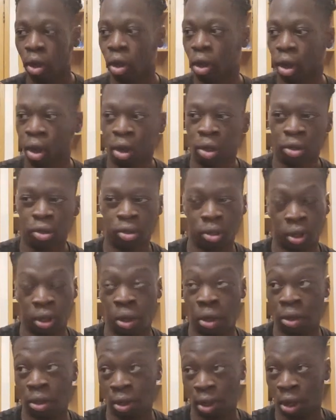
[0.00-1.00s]

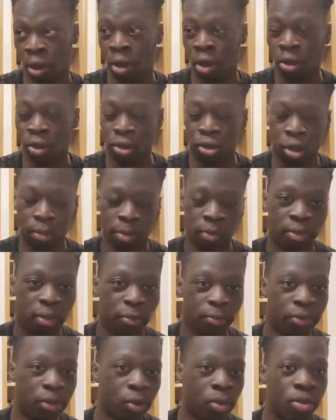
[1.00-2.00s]
on the top of their
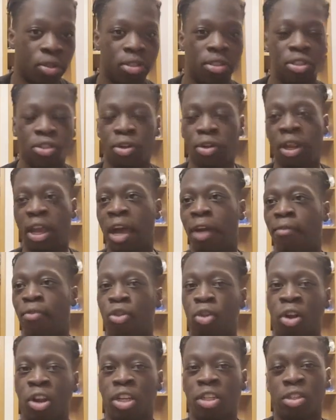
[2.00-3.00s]
field, so they have
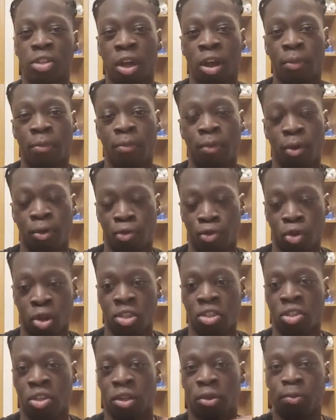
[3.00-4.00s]
knowledge
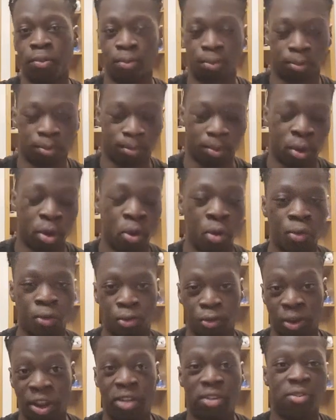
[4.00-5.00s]
across the whole
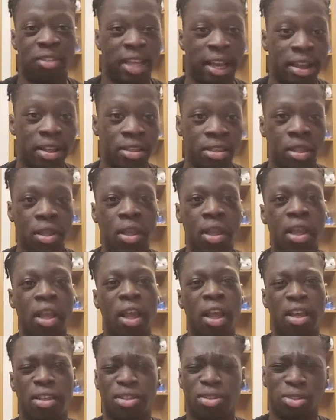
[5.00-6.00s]
range of science.
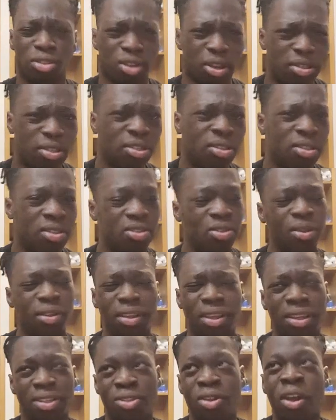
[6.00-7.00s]
So
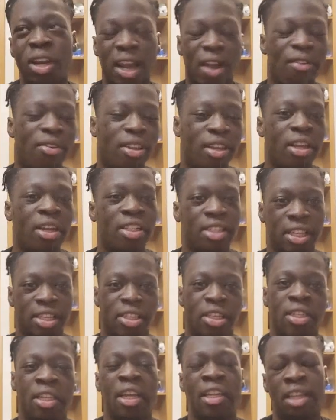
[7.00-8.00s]
it's not guaranteed
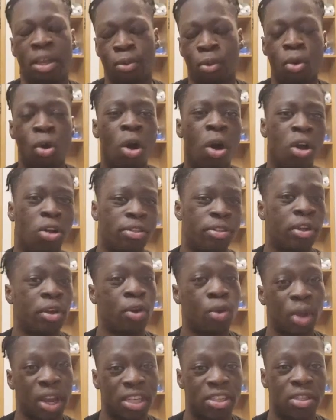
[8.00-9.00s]
essentially that they will ask you a
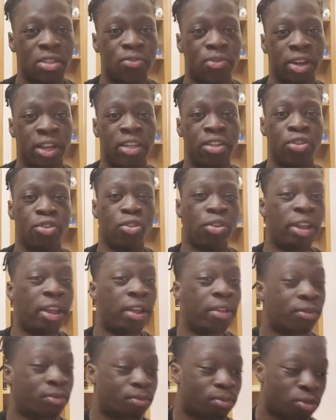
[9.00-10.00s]
question related to
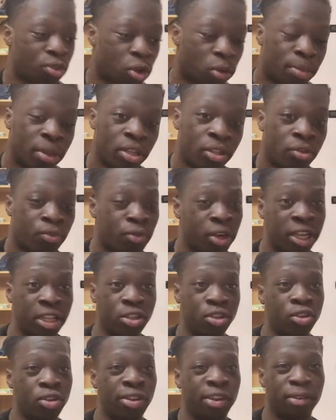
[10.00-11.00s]
their topic,
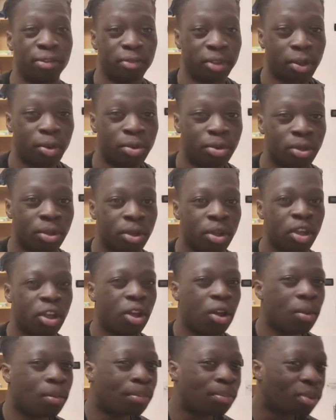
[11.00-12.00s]
related to their field,
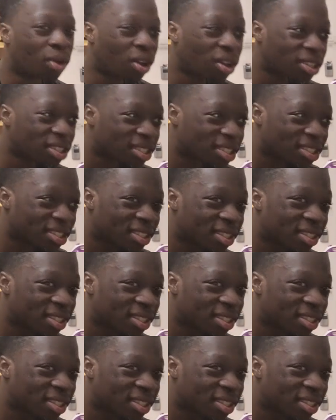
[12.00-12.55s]
but